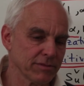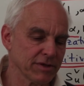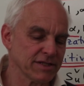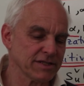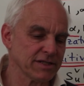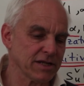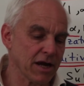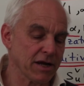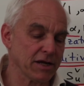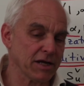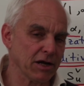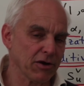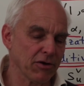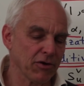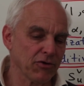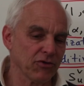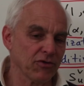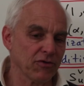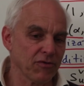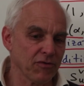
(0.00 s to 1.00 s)
The signed
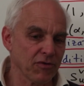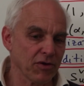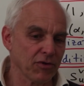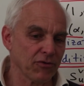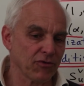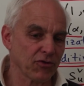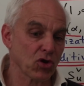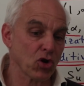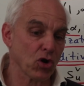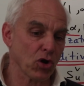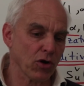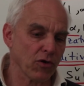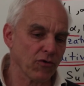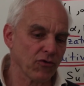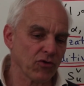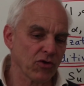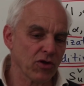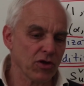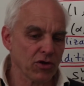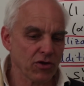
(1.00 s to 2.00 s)
areas of those
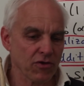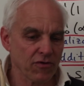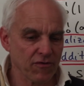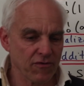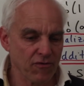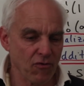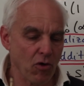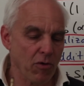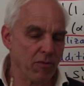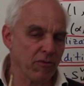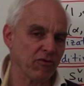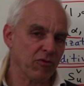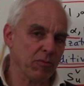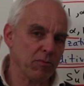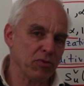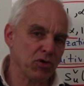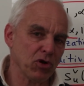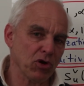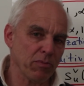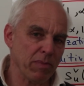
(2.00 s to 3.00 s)
curves formed from
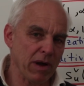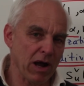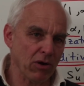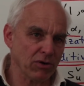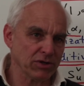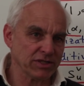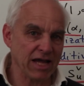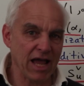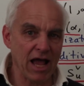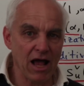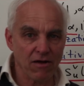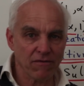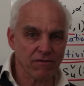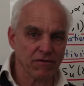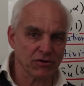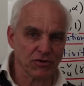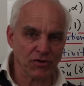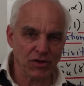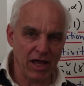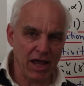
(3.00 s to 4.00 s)
pure powers
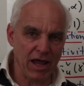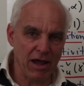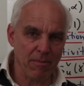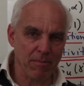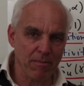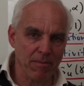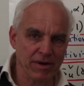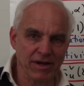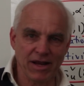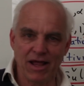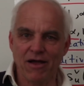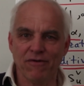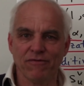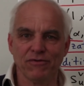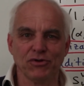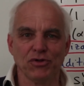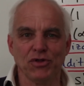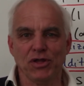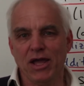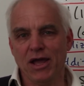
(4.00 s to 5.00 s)
alpha to the m and
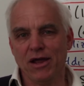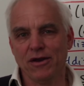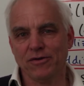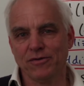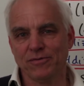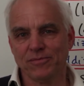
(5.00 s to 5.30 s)
alpha to the n.